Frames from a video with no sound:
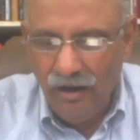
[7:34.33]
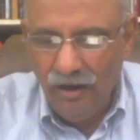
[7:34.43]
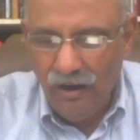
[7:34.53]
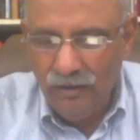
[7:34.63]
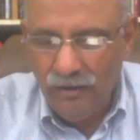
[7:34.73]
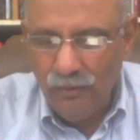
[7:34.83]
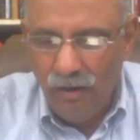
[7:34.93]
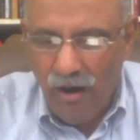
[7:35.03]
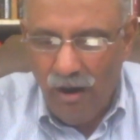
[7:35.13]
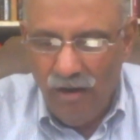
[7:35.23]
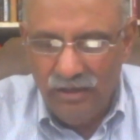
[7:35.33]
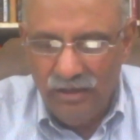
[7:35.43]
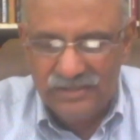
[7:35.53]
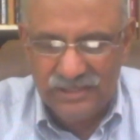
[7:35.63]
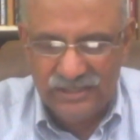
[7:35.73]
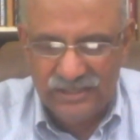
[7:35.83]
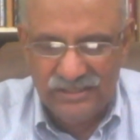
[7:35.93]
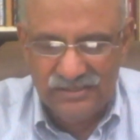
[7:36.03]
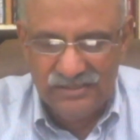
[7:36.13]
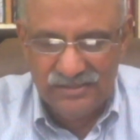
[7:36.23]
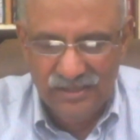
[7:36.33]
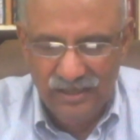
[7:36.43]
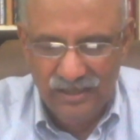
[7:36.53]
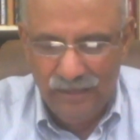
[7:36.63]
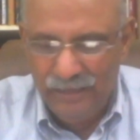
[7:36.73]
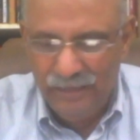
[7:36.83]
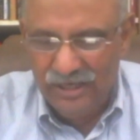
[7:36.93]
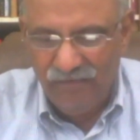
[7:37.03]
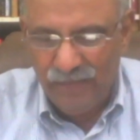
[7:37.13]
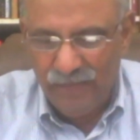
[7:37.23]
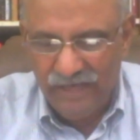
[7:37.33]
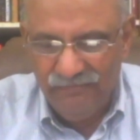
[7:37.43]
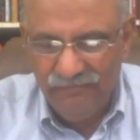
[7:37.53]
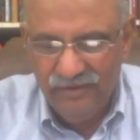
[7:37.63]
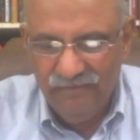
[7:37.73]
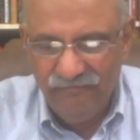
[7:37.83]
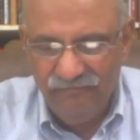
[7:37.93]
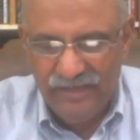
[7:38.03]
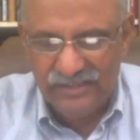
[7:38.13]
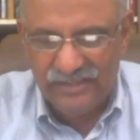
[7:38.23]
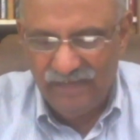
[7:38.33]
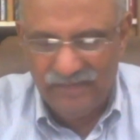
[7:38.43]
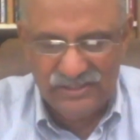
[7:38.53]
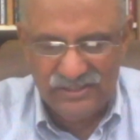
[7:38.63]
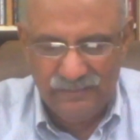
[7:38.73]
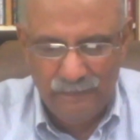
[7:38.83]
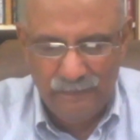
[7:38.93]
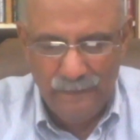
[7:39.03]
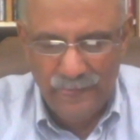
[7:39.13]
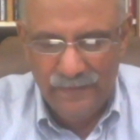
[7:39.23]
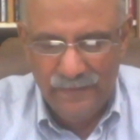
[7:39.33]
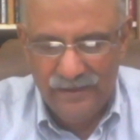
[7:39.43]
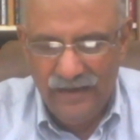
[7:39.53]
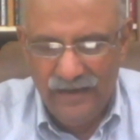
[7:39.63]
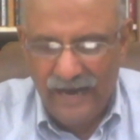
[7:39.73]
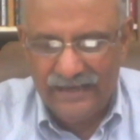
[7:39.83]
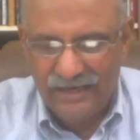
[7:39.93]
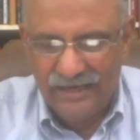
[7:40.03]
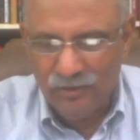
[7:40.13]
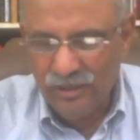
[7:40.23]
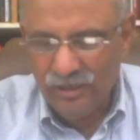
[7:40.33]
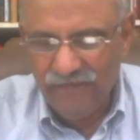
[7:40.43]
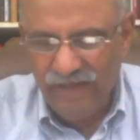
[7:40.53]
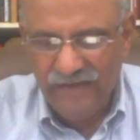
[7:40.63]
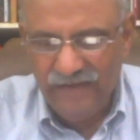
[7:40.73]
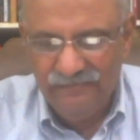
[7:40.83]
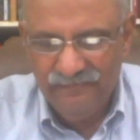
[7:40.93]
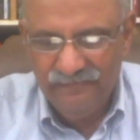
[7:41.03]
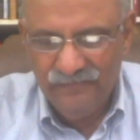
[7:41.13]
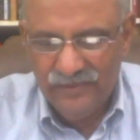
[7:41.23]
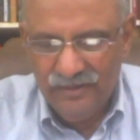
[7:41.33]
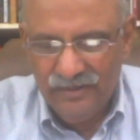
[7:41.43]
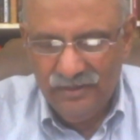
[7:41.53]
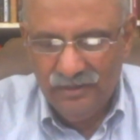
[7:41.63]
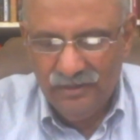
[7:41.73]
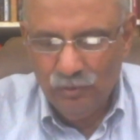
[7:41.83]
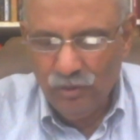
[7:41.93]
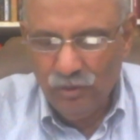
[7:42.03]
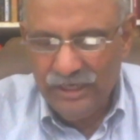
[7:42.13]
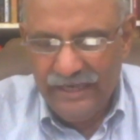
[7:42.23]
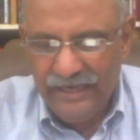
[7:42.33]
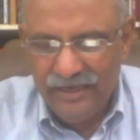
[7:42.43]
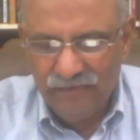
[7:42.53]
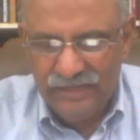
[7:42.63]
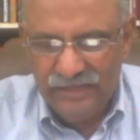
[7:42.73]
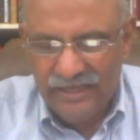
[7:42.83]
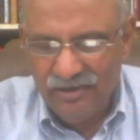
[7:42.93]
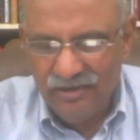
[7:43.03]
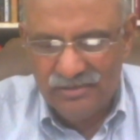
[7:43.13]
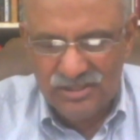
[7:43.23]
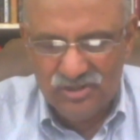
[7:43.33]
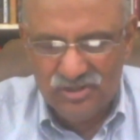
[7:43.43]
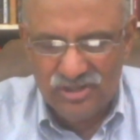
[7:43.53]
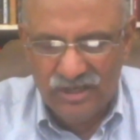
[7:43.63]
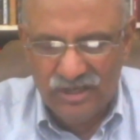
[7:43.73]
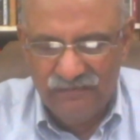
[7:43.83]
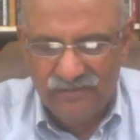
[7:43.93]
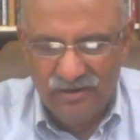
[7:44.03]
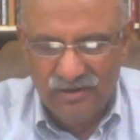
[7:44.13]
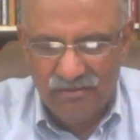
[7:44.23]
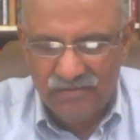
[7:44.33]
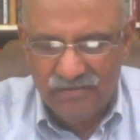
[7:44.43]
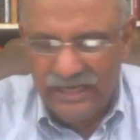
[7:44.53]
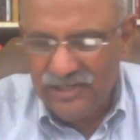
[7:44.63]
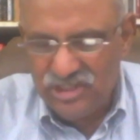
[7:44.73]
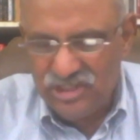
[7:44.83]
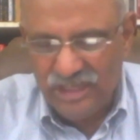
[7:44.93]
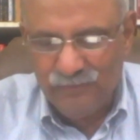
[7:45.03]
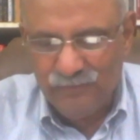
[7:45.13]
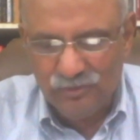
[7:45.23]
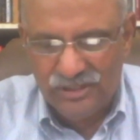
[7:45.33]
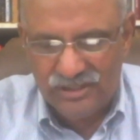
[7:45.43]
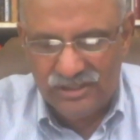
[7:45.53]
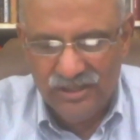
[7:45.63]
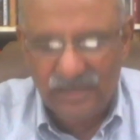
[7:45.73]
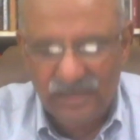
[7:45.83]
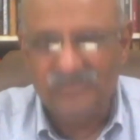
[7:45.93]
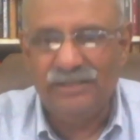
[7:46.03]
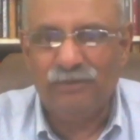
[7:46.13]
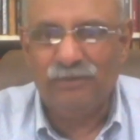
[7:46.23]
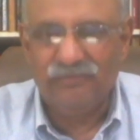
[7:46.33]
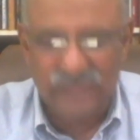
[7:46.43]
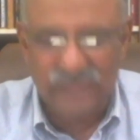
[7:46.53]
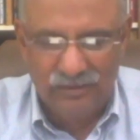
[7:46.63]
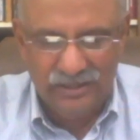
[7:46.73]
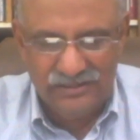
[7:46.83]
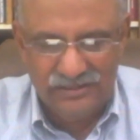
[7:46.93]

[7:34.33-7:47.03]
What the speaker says: to all its citizens liberty of belief, faith, and worship. Article 25 to 28 of the Indian Constitution give concrete shape to this concept of secularism.